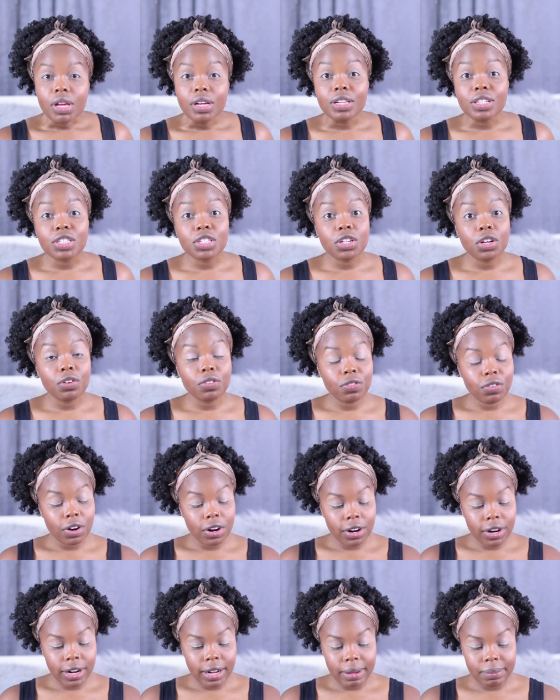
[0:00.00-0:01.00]
So
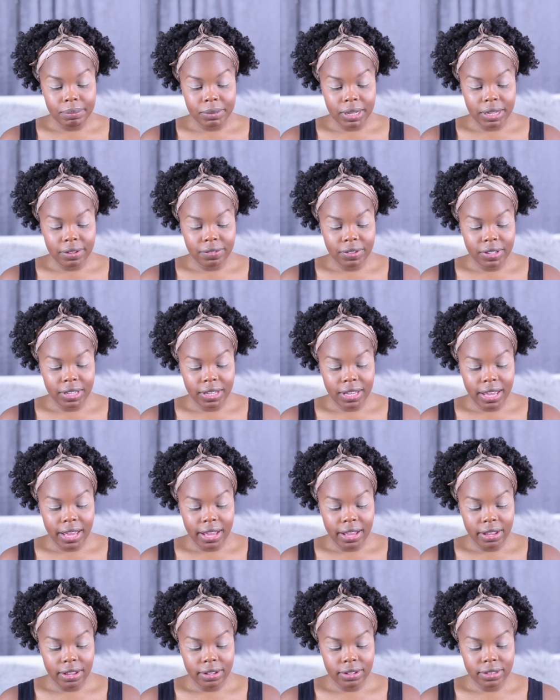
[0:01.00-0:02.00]
far, I'm loving
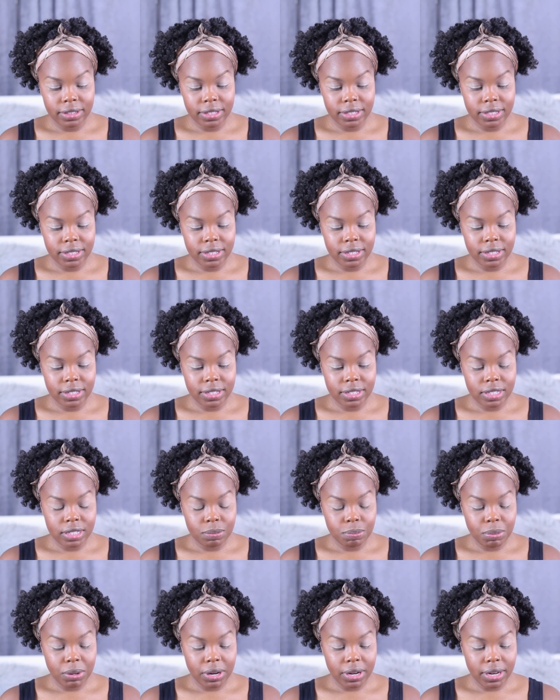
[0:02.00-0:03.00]
how this is
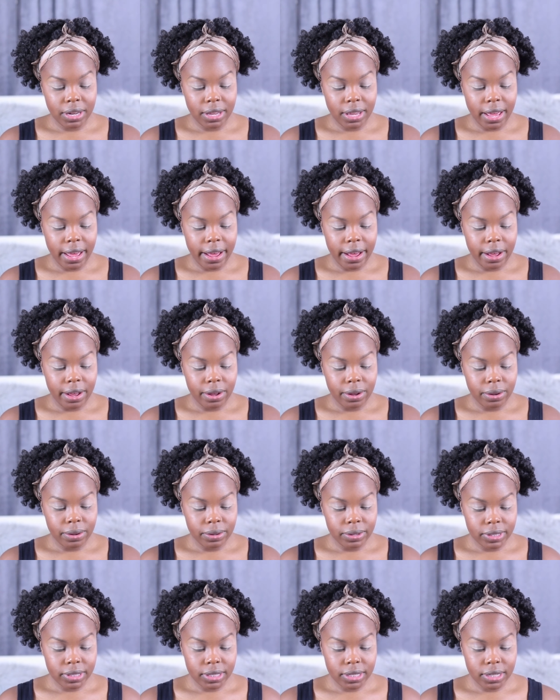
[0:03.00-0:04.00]
spreading
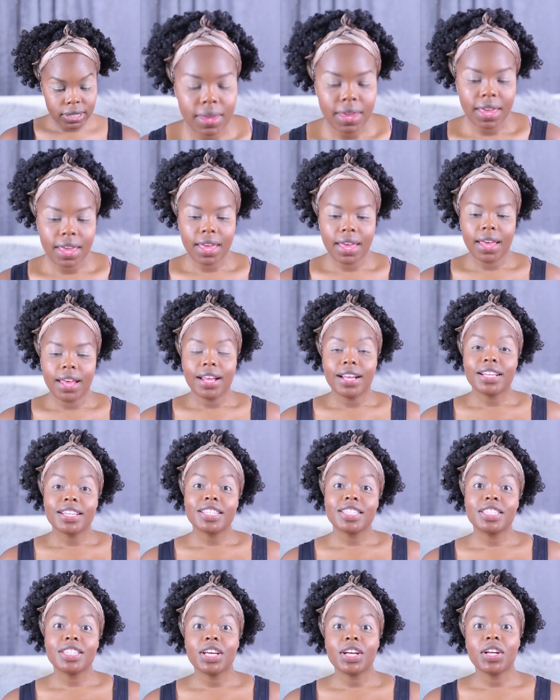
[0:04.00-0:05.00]
out.
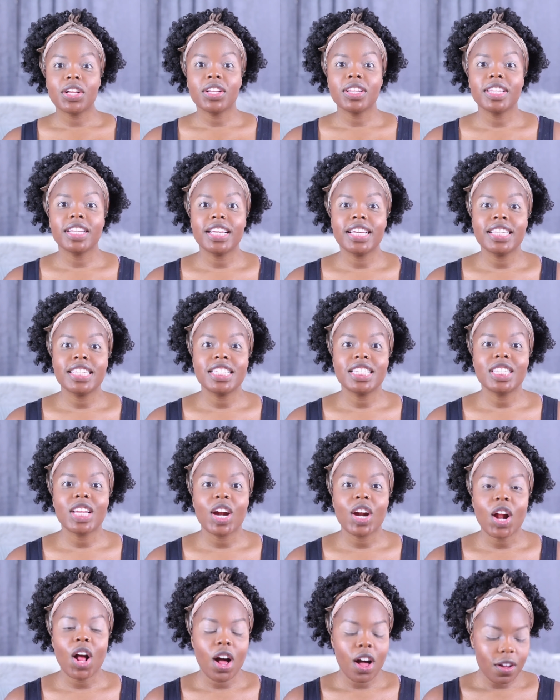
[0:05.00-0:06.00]
So let's
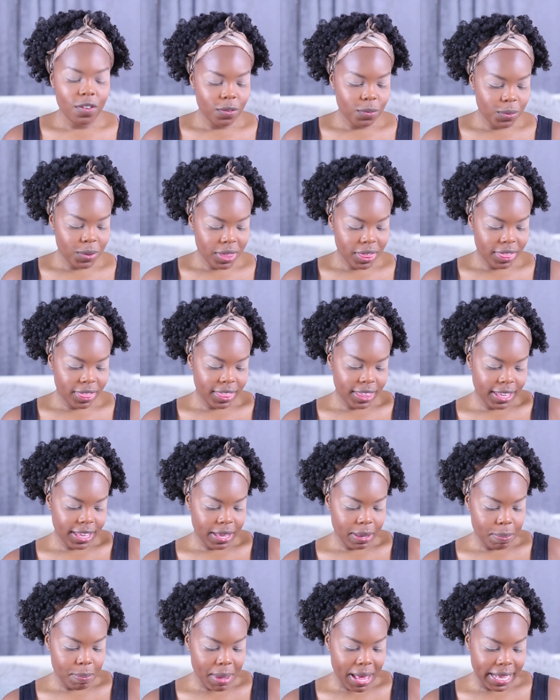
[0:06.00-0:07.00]
start off with
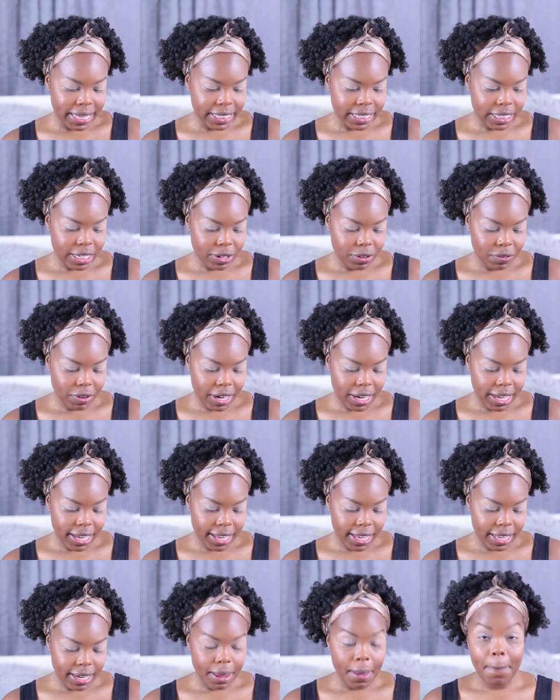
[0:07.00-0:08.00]
the
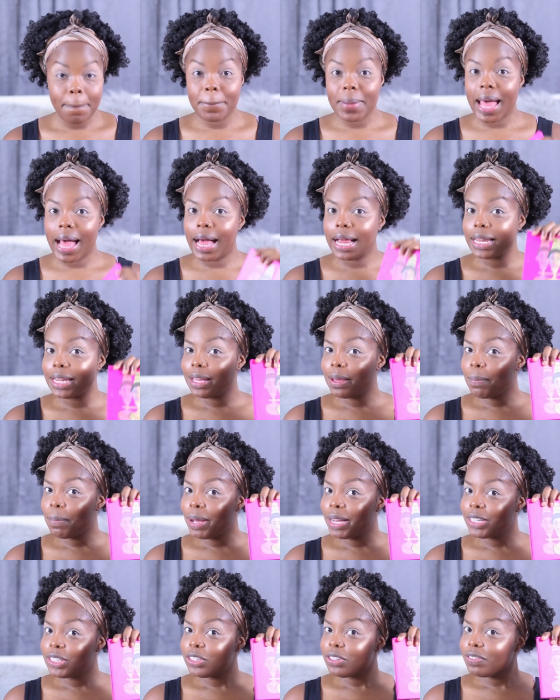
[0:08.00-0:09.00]
Masquerade palette
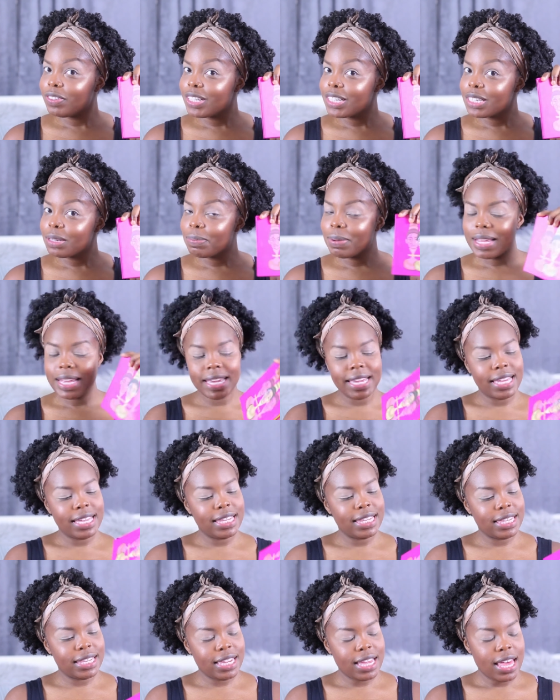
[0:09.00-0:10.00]
by Juvia's
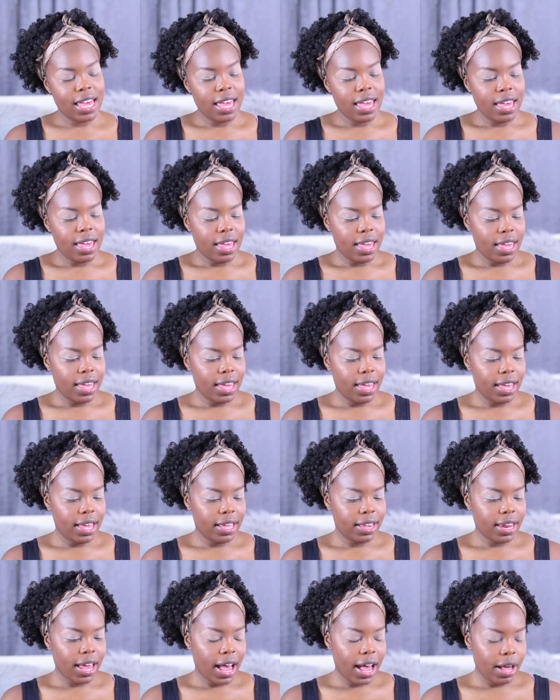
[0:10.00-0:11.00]
Place.
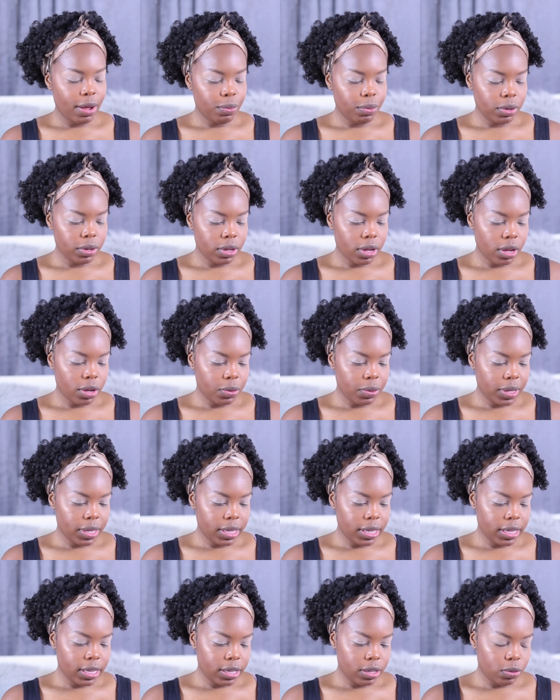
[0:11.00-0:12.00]
And I will go
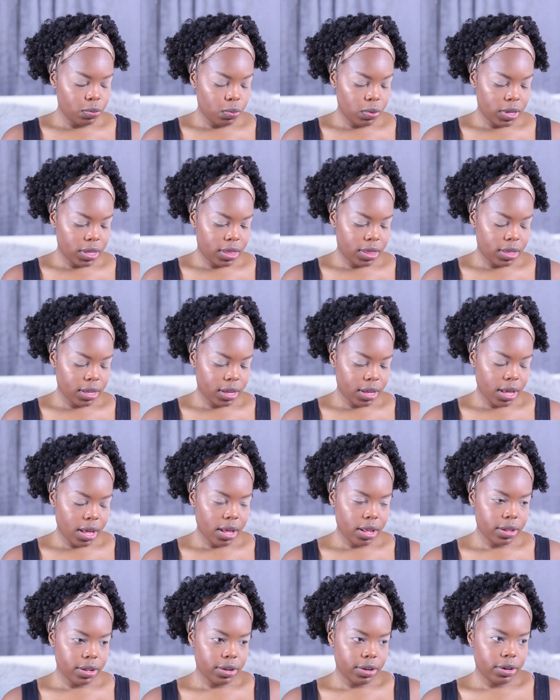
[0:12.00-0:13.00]
in with the
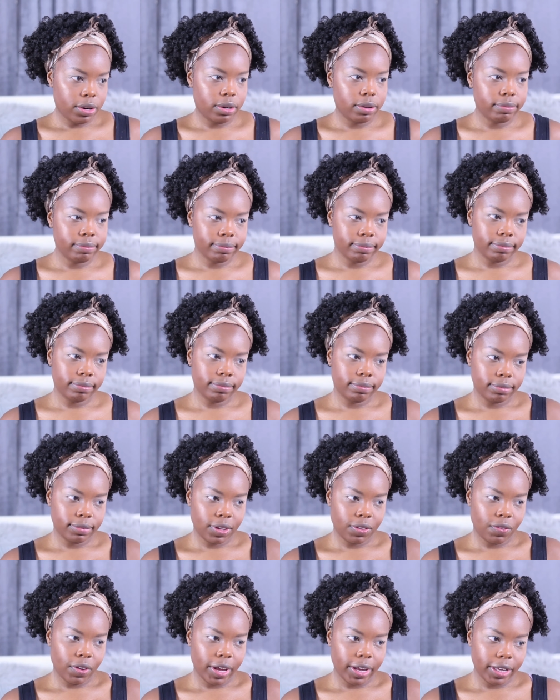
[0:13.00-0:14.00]
color,
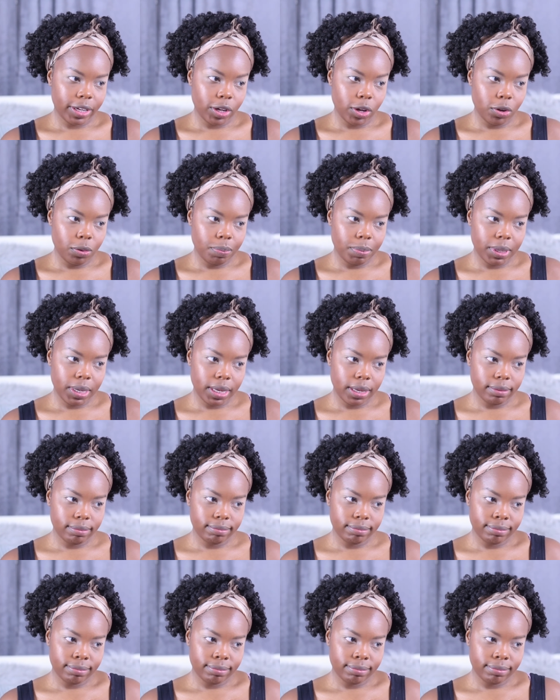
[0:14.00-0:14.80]
if I can open it.